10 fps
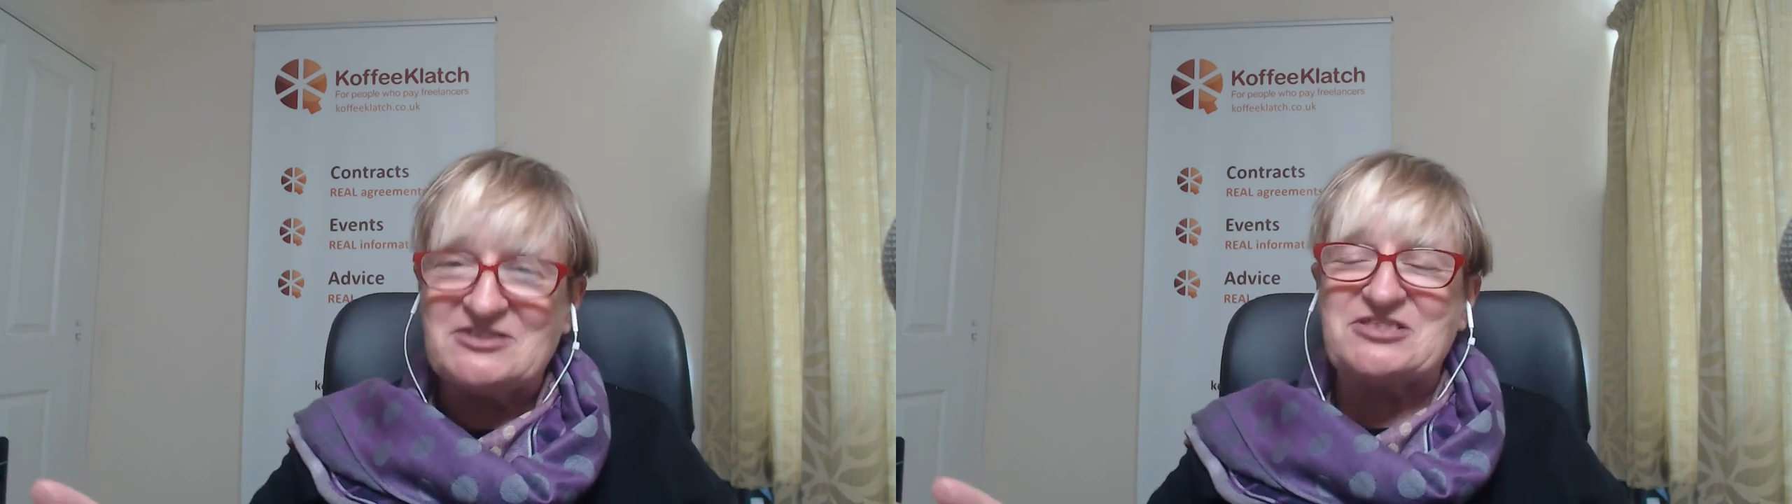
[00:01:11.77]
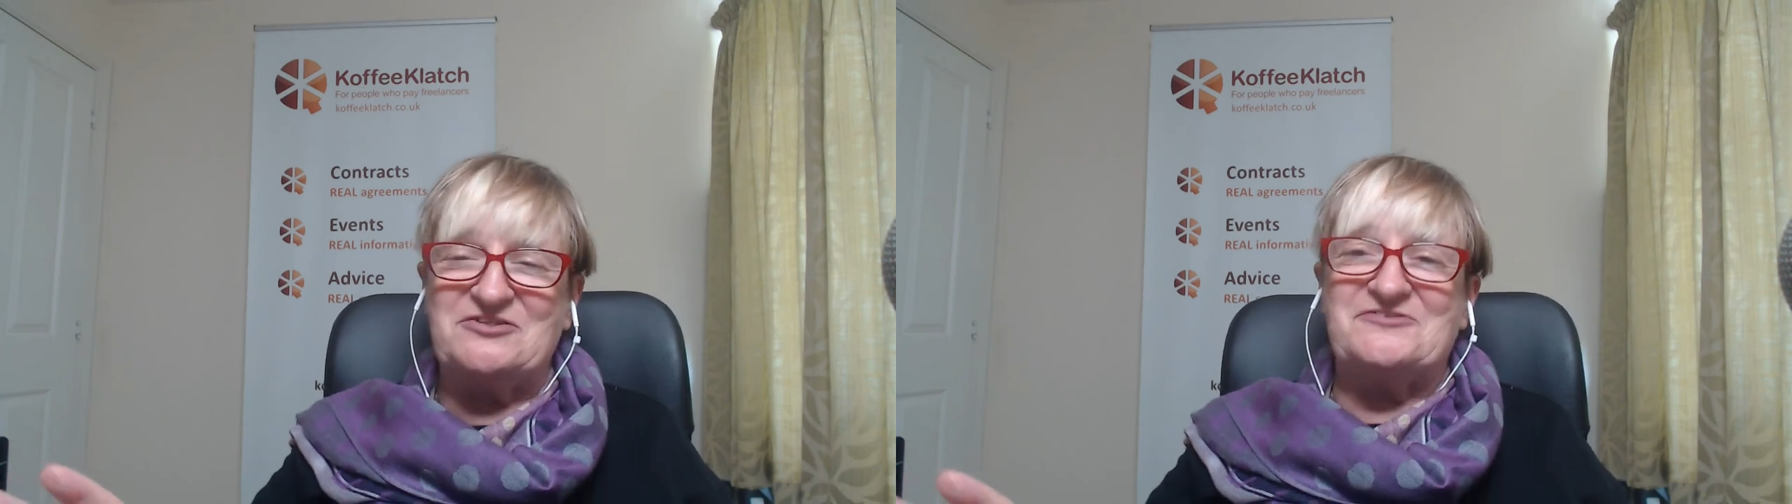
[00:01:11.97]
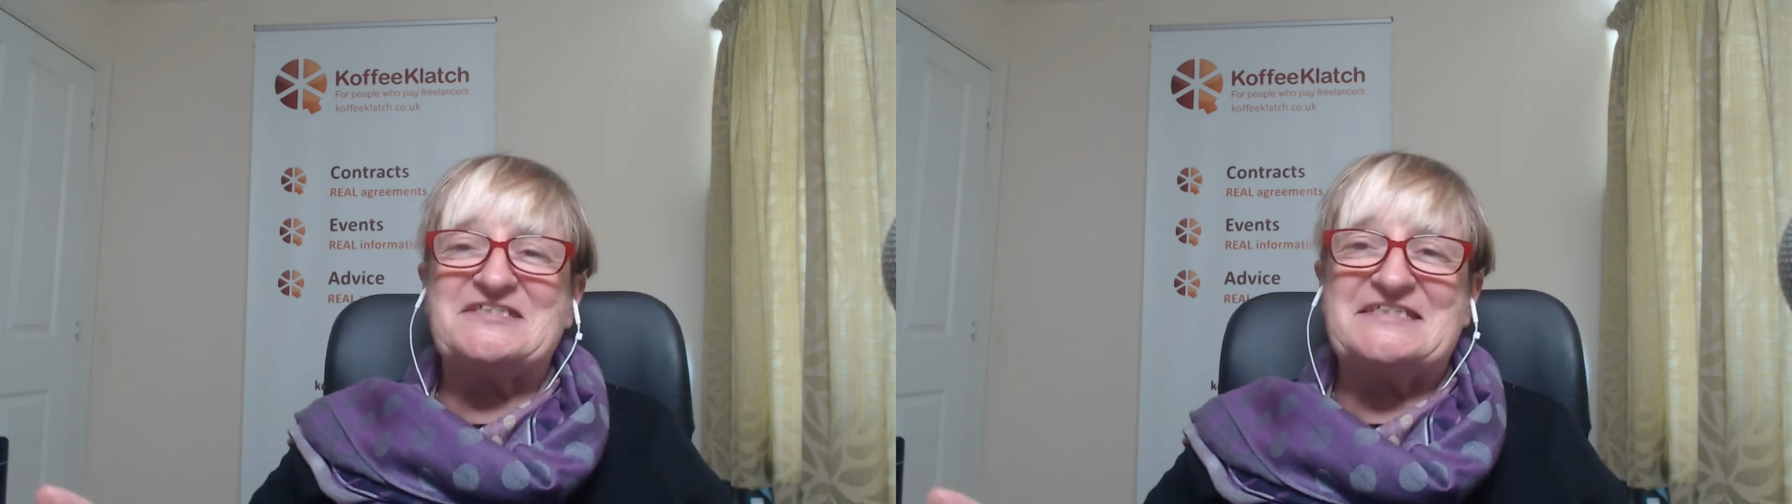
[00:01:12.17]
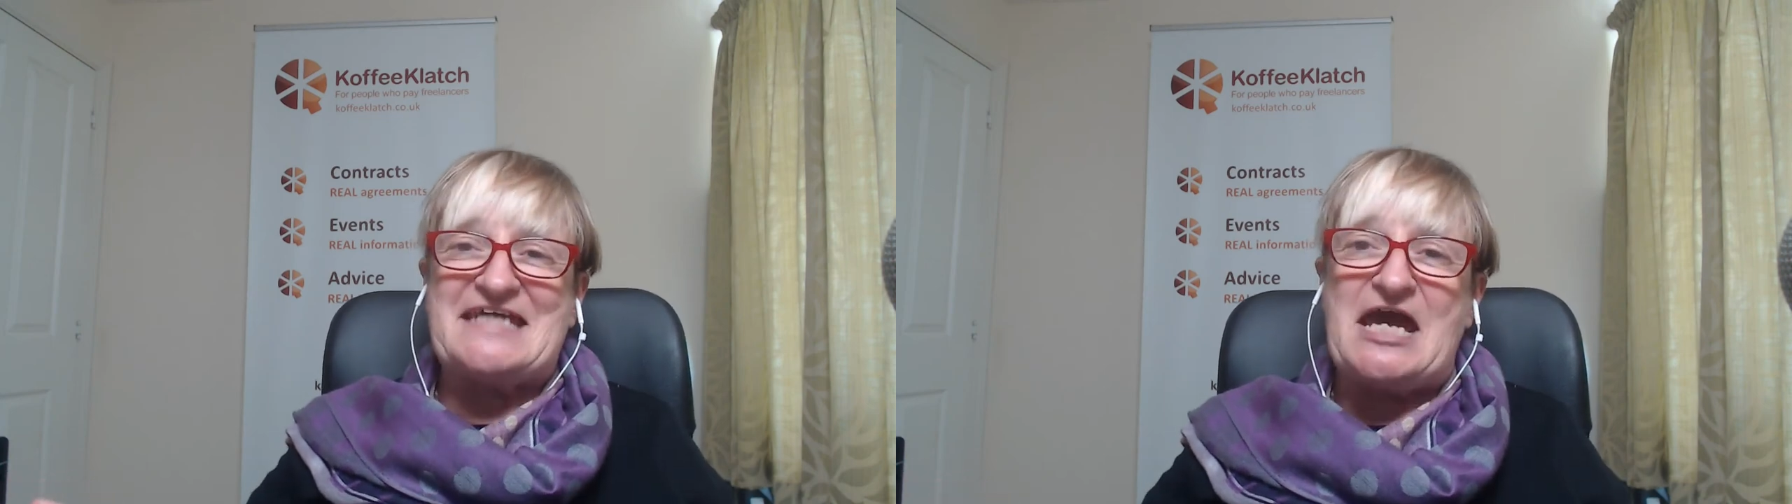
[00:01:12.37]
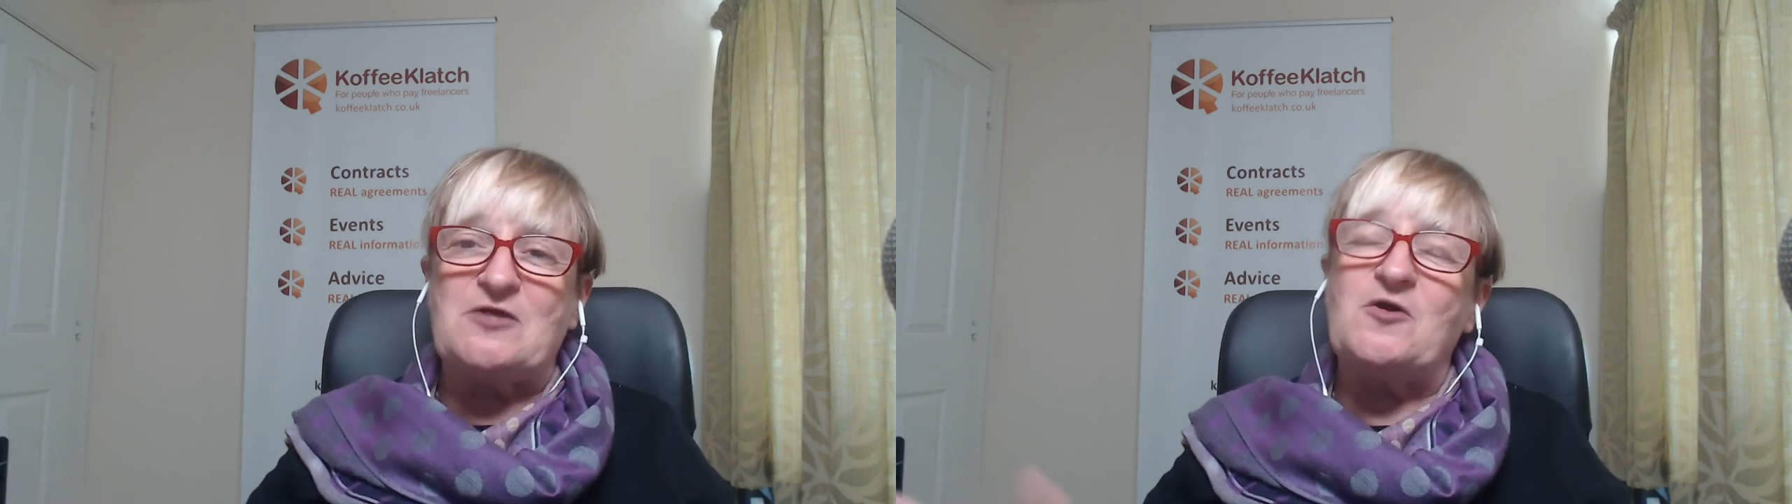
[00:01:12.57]
sorted
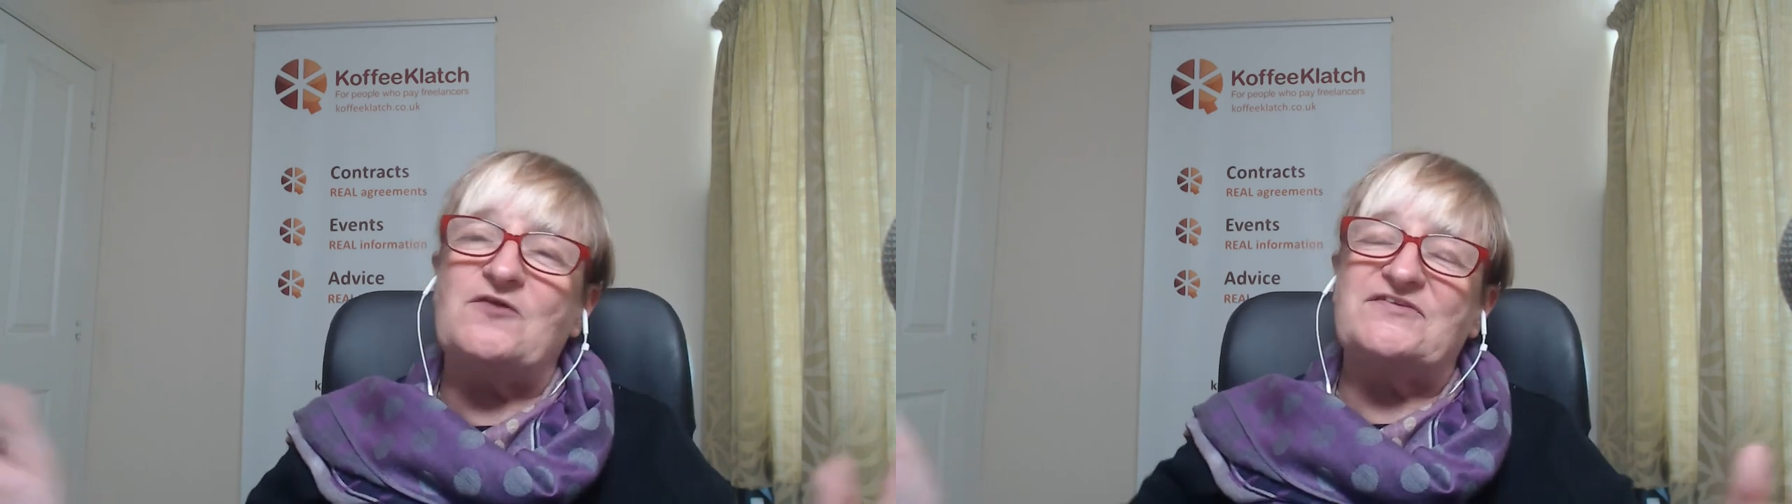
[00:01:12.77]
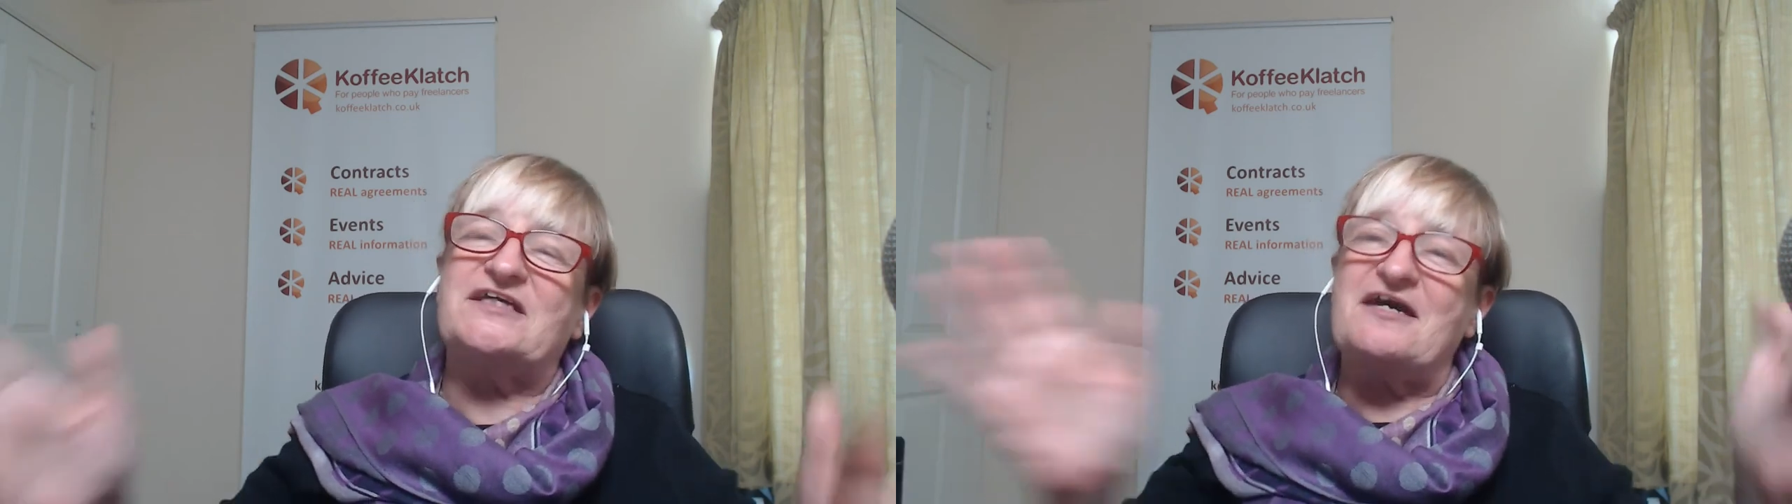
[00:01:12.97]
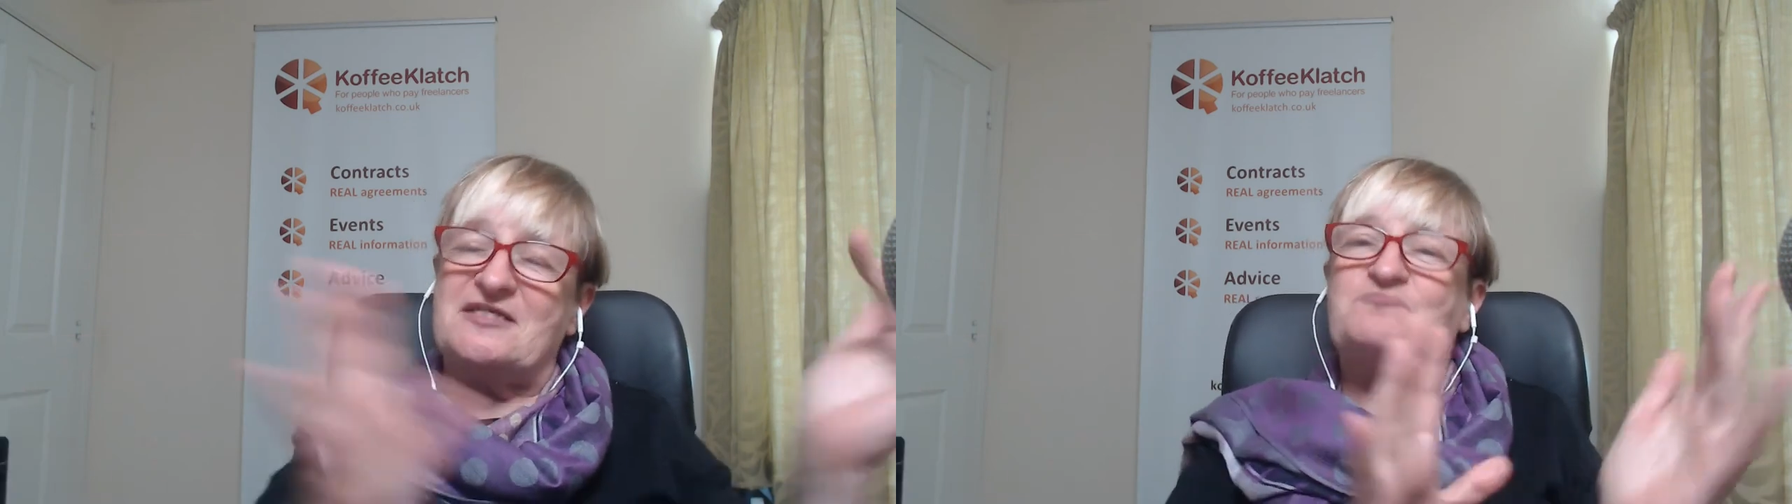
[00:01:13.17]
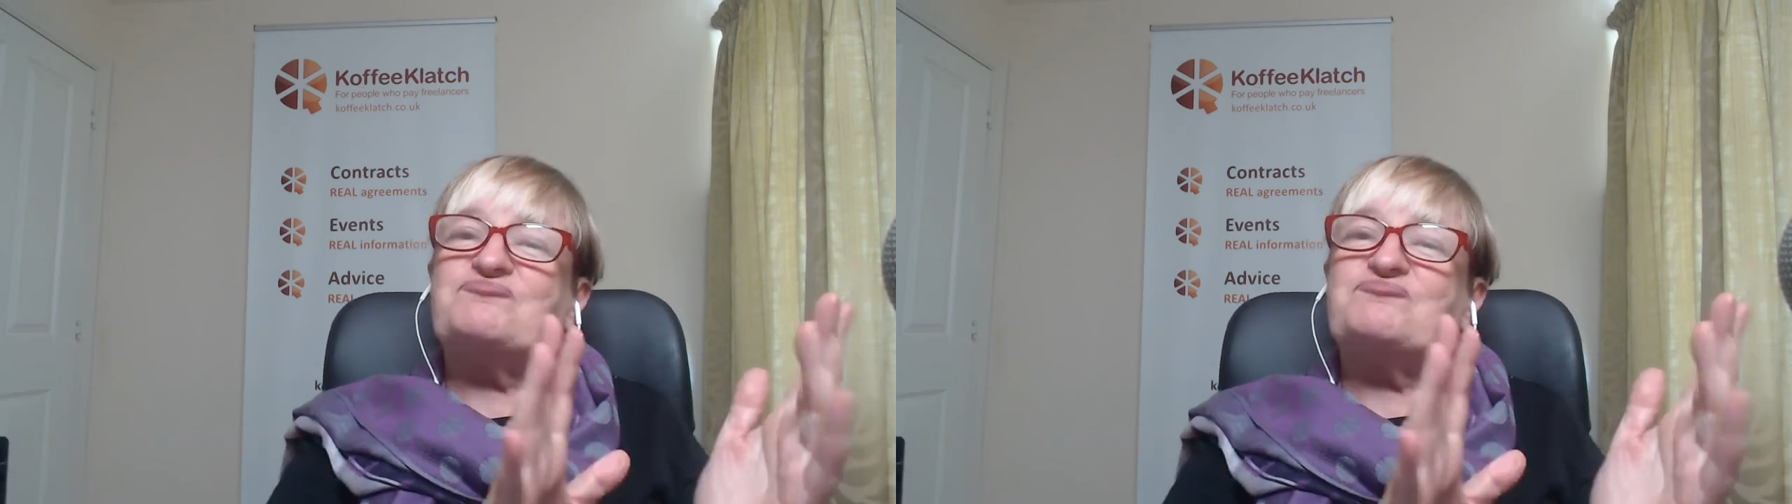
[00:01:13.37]
out on the kind of